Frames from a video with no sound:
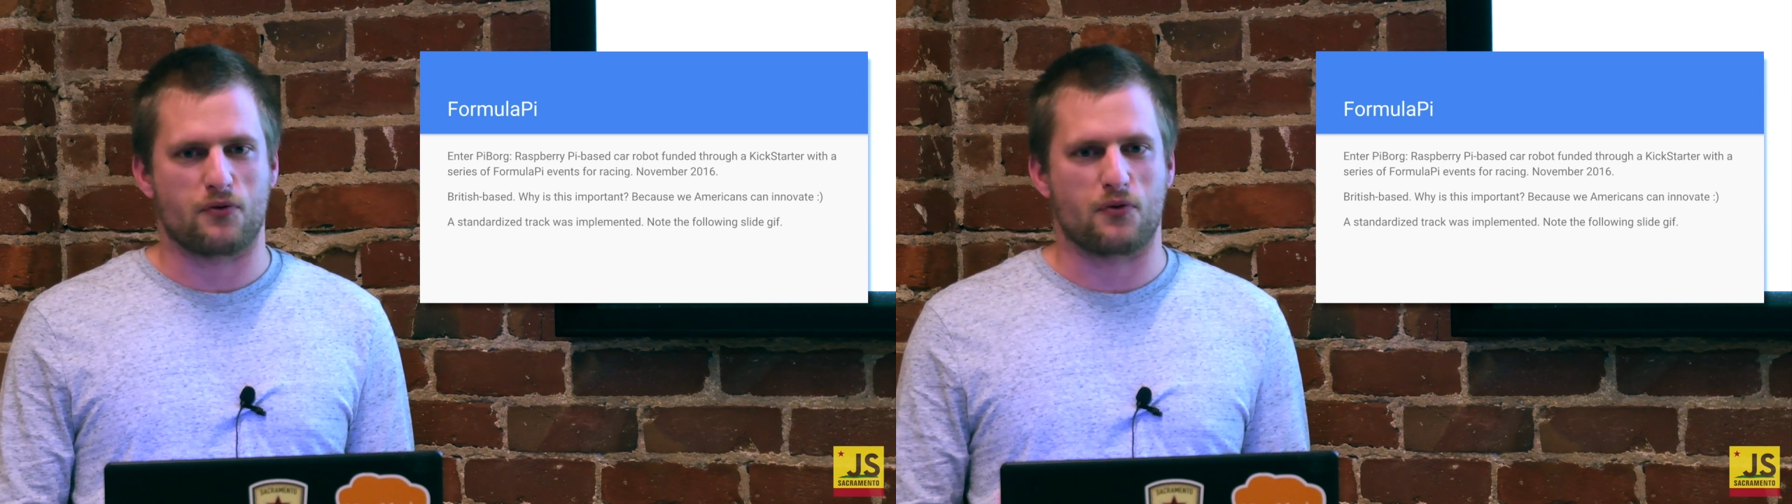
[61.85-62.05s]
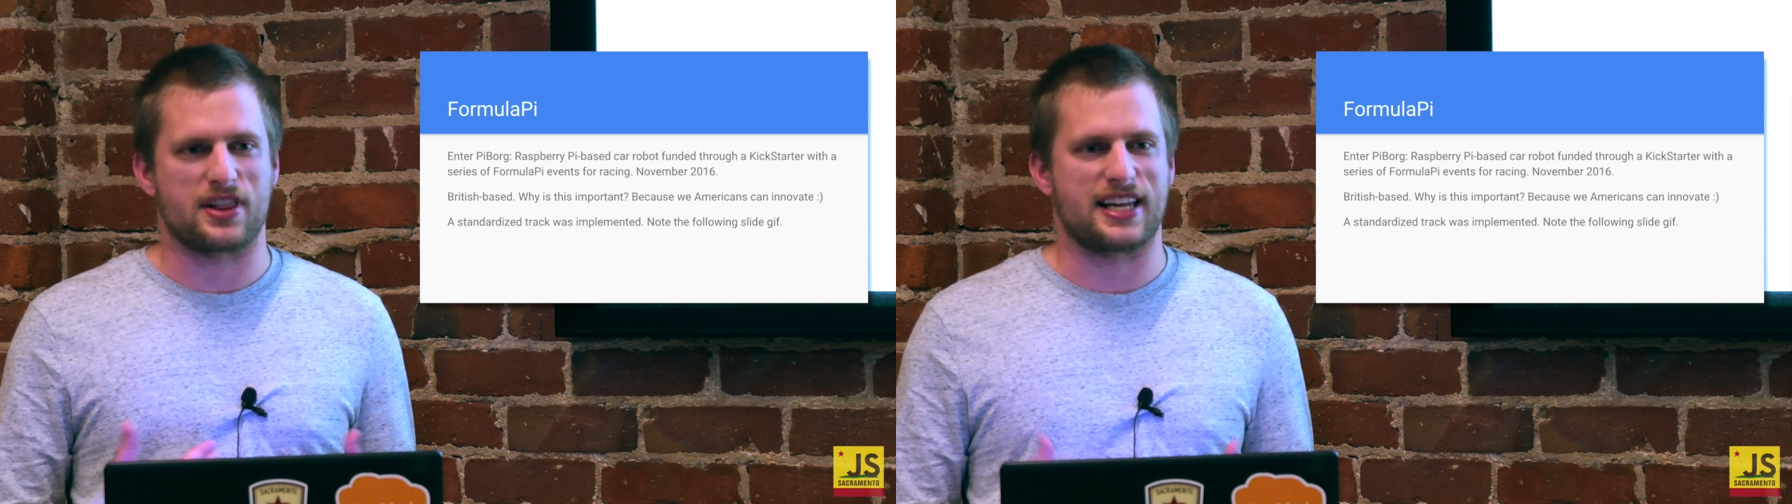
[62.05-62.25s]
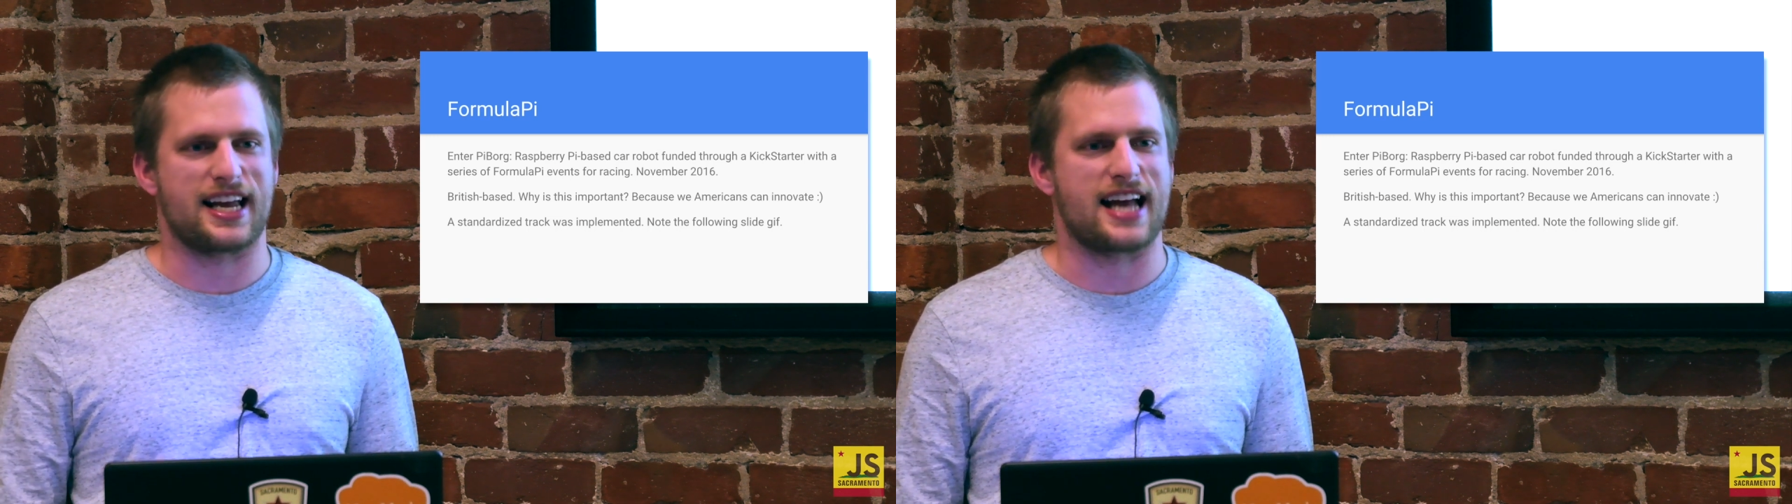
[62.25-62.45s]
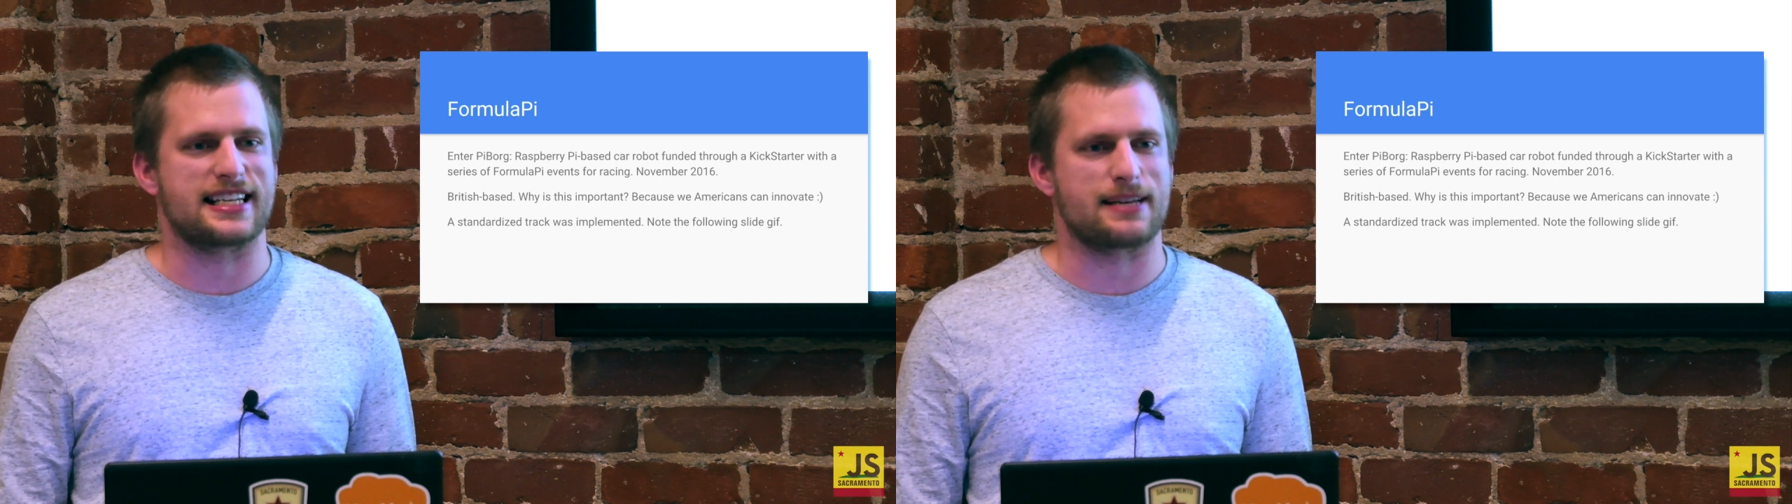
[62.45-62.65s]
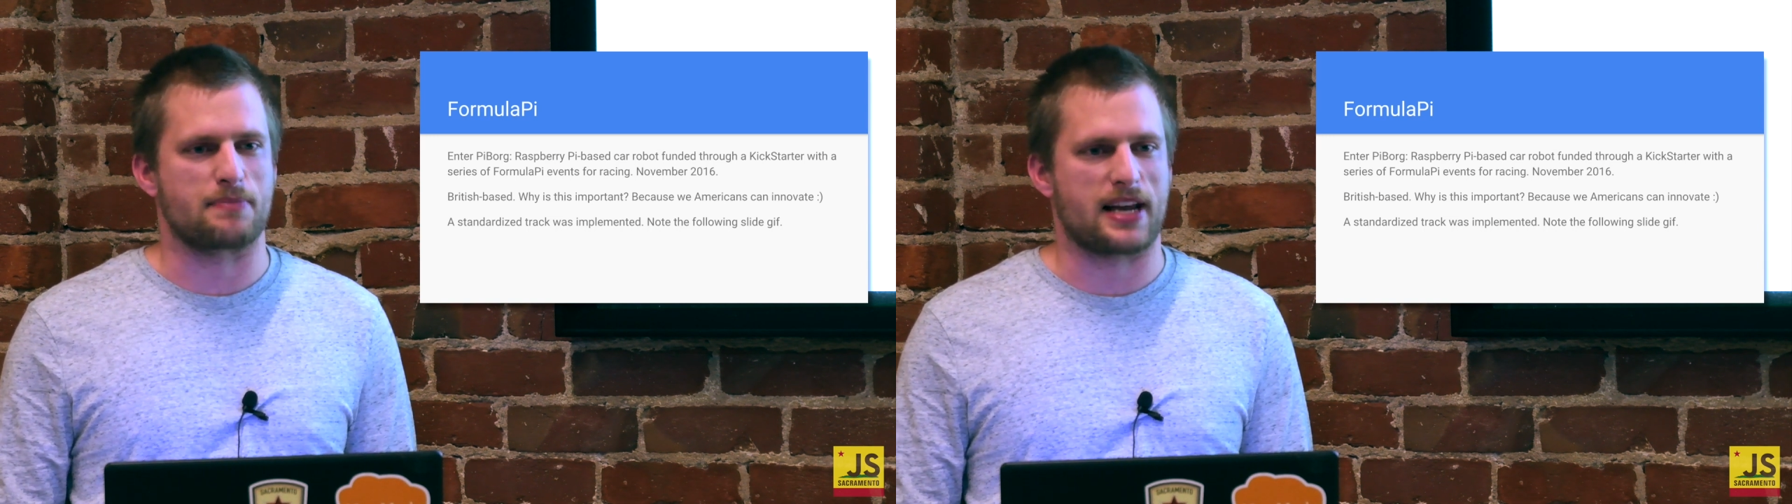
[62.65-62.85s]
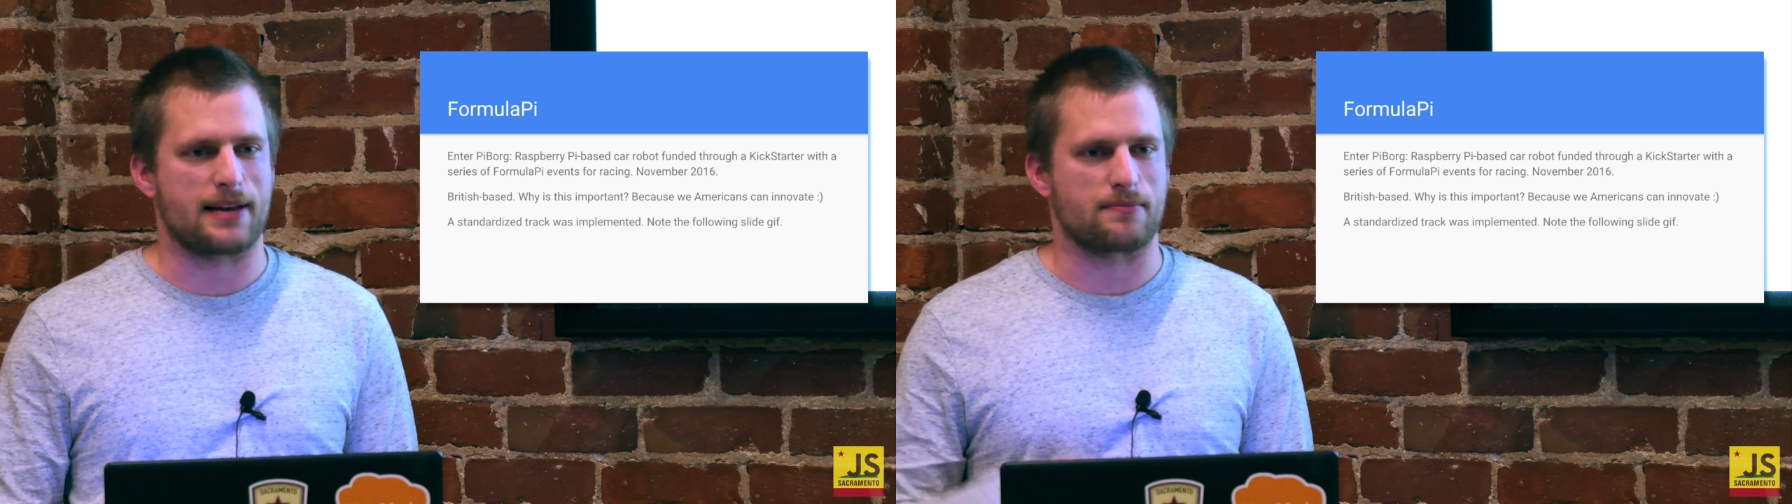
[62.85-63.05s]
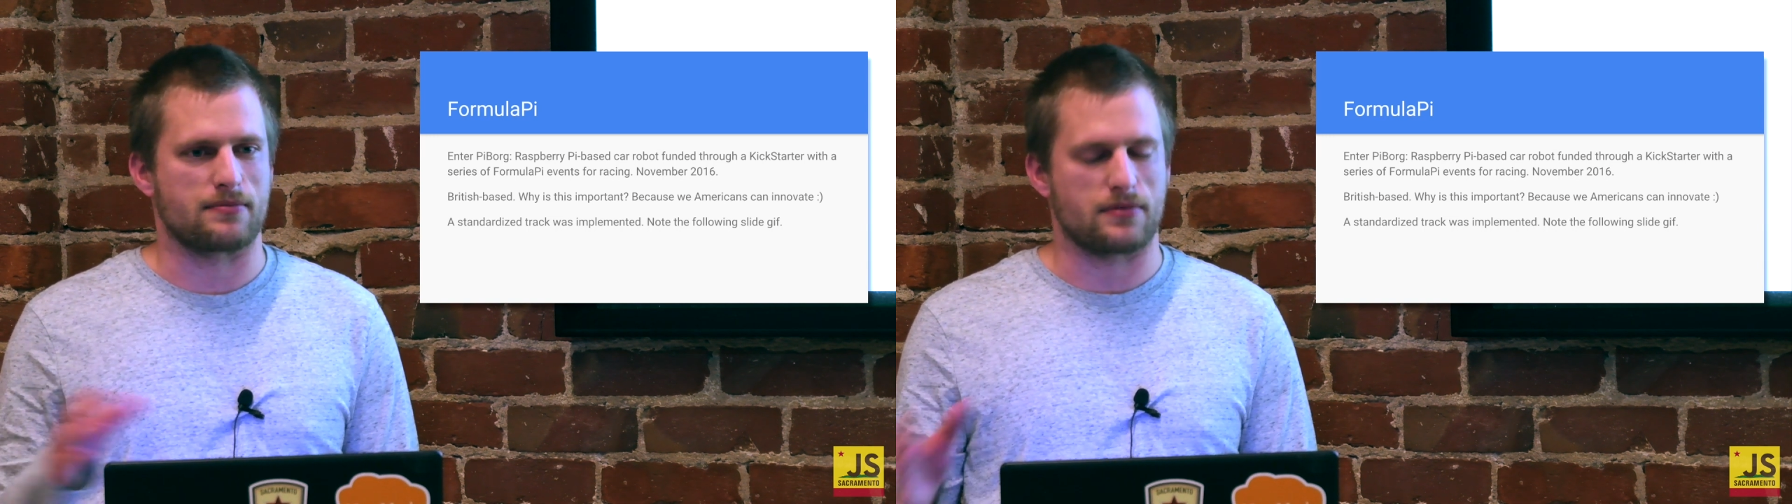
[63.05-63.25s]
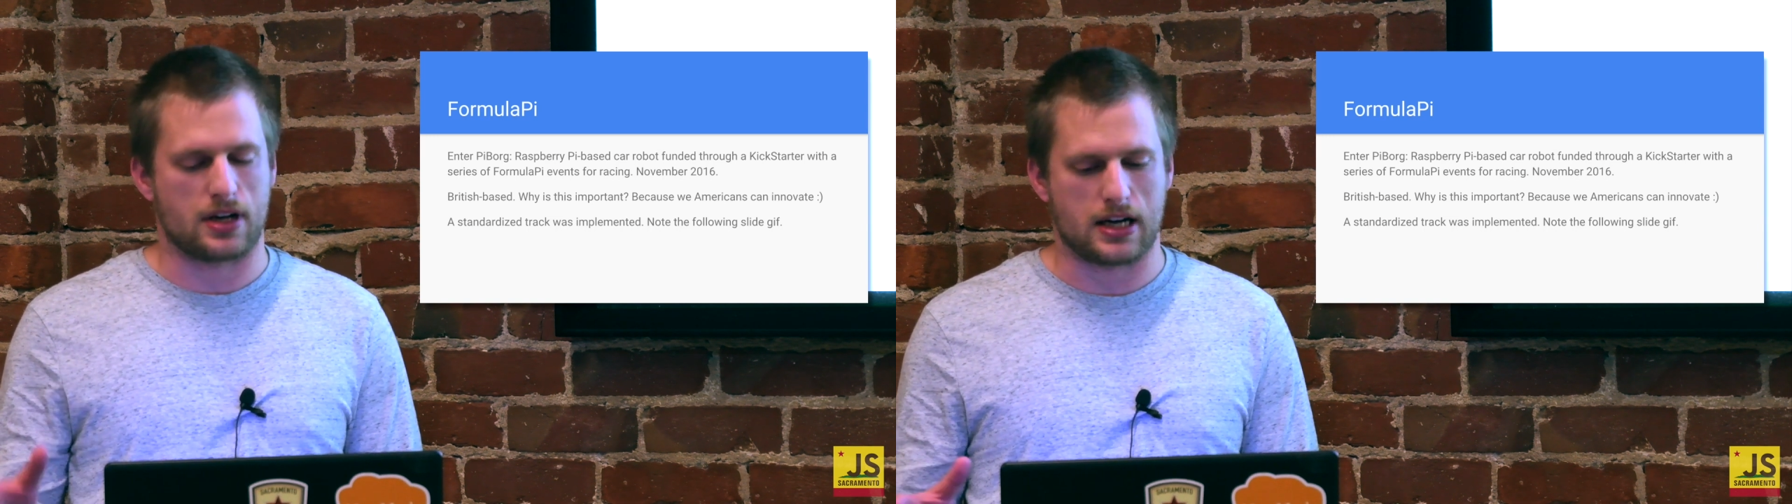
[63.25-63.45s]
when the idea became